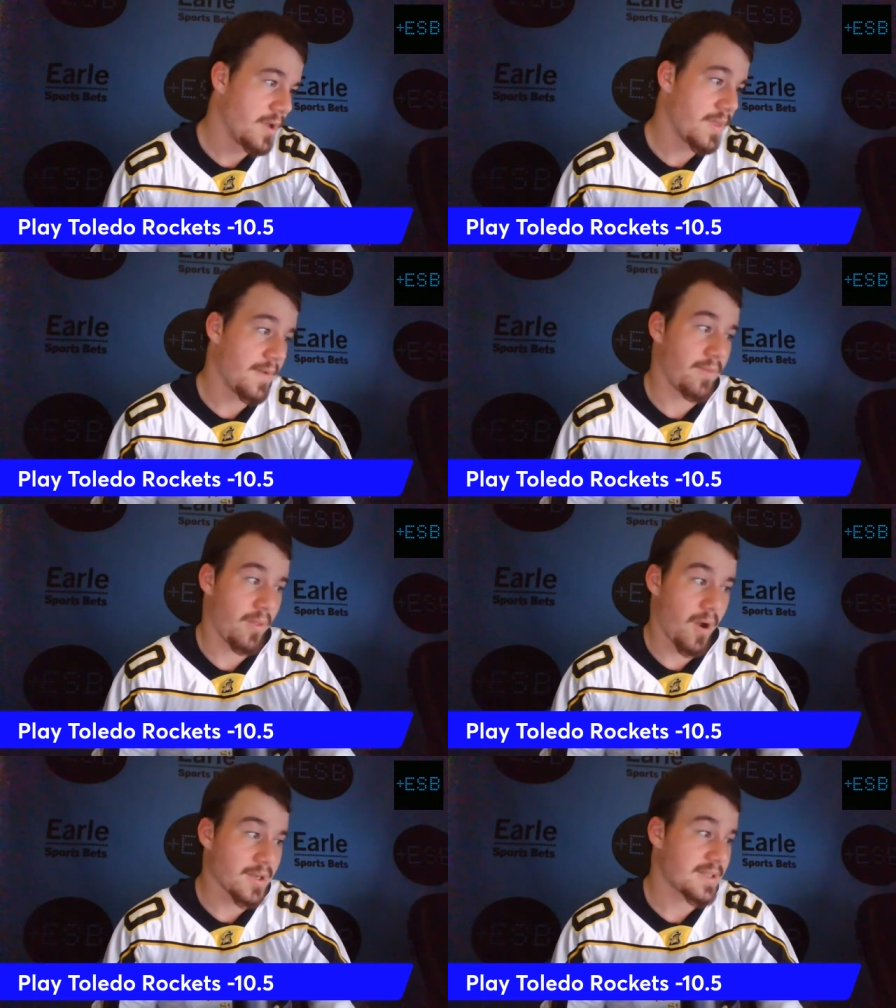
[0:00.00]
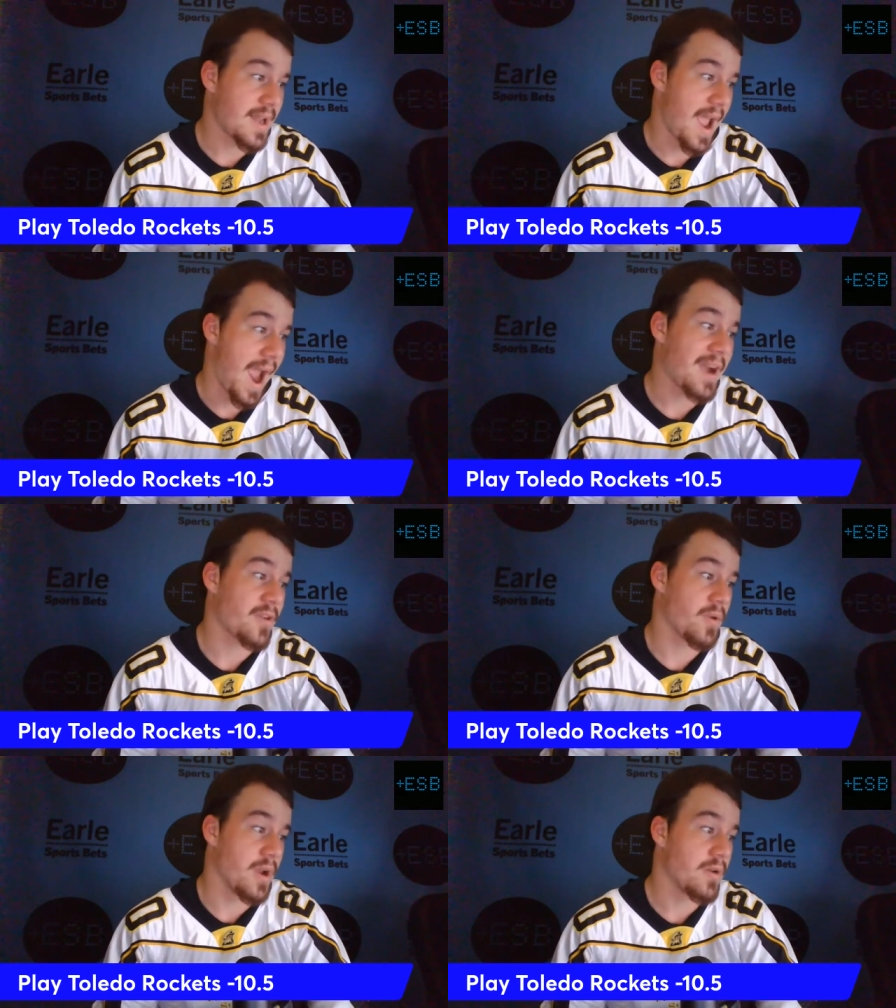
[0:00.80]
They've lost to
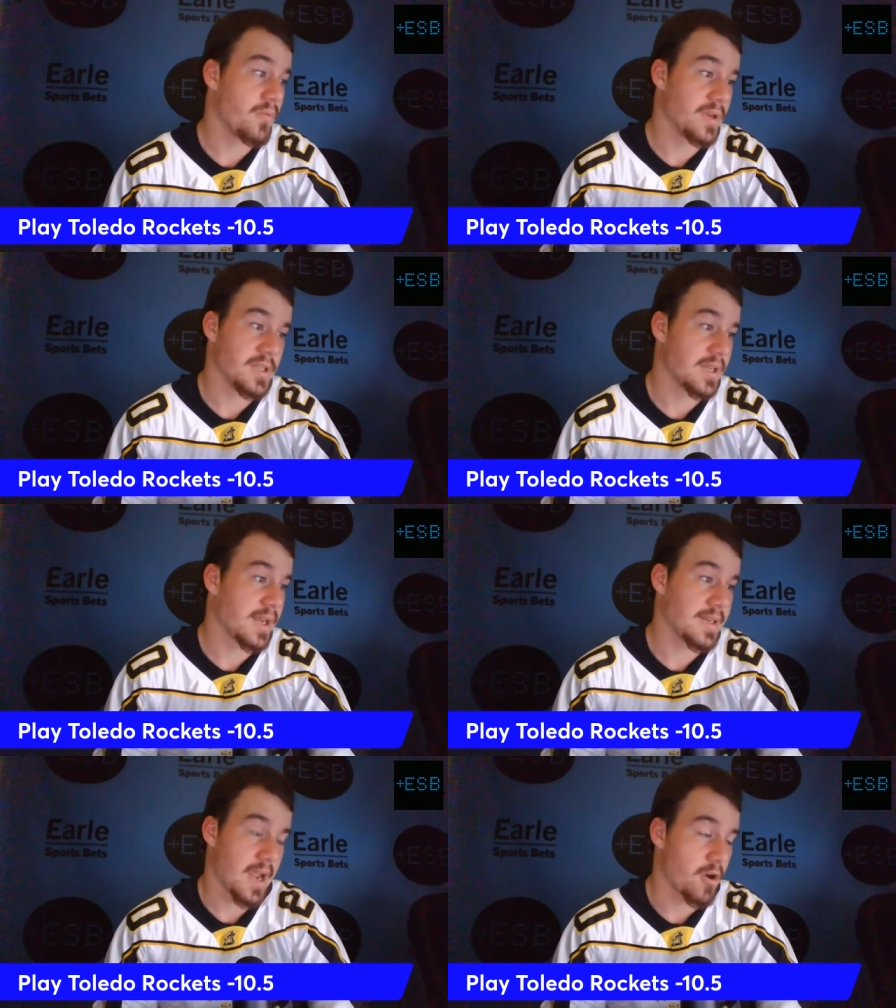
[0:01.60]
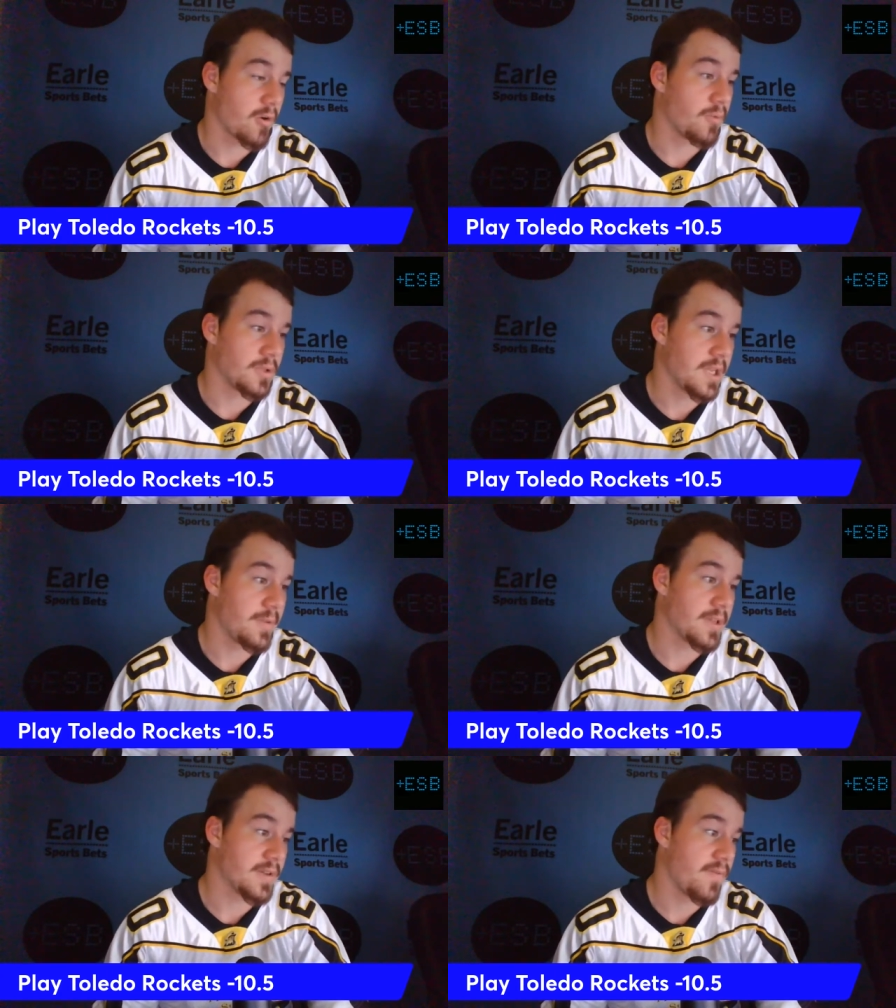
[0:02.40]
Akron, which is a terrible team,
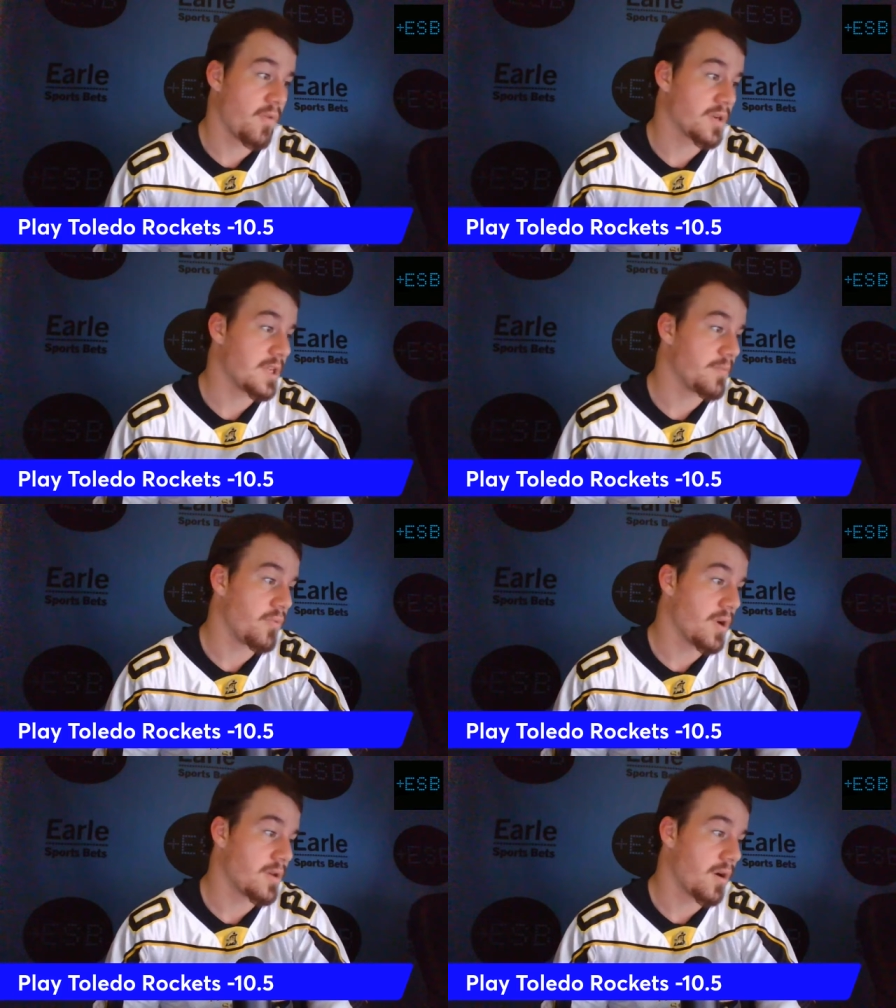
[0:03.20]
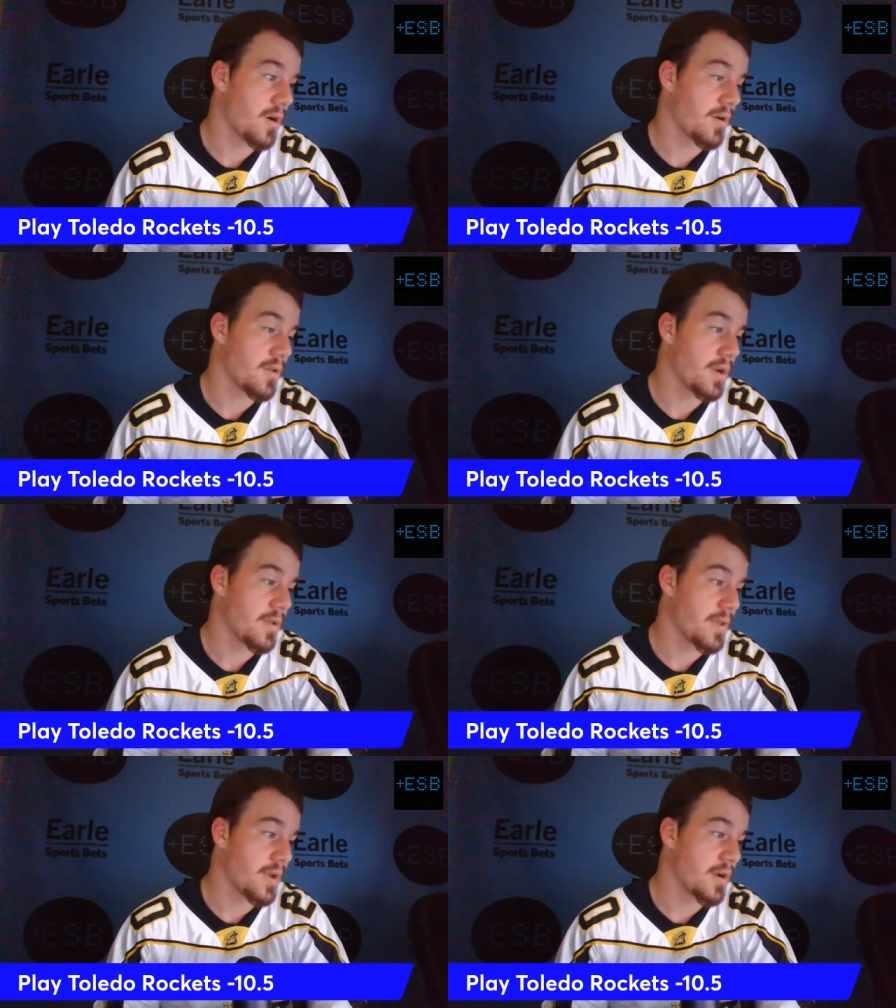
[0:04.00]
as a 14-point dog earlier
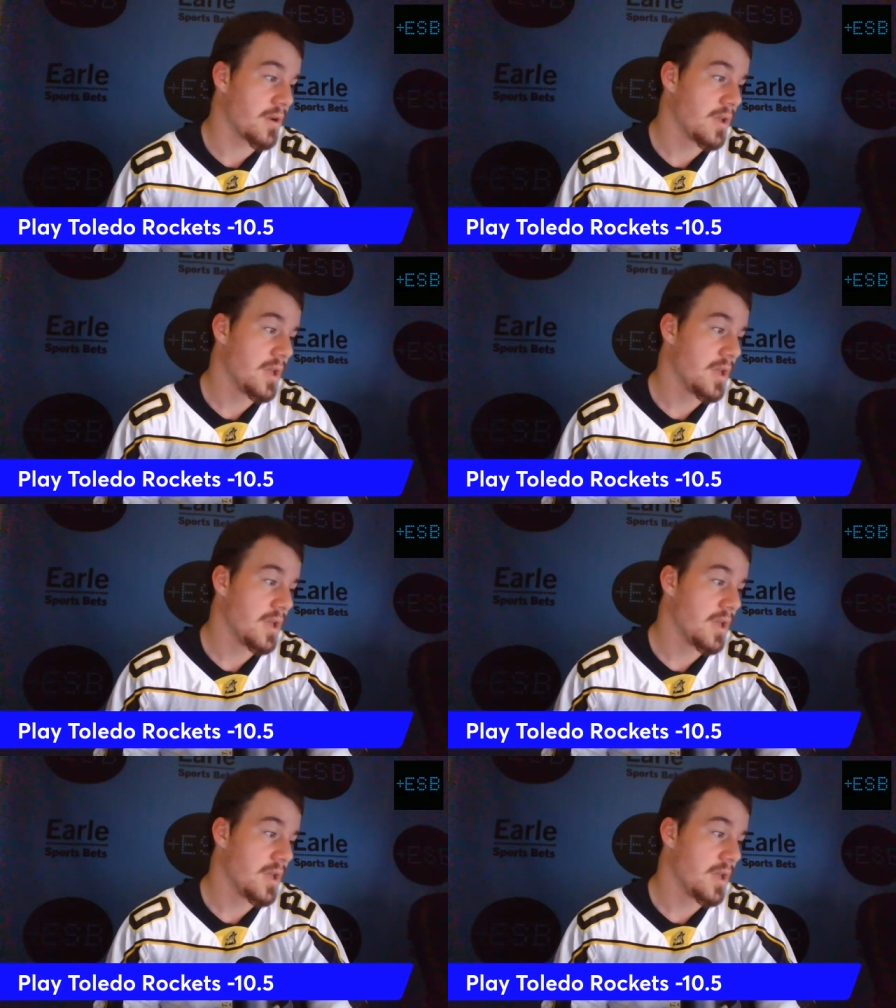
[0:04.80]
in the year.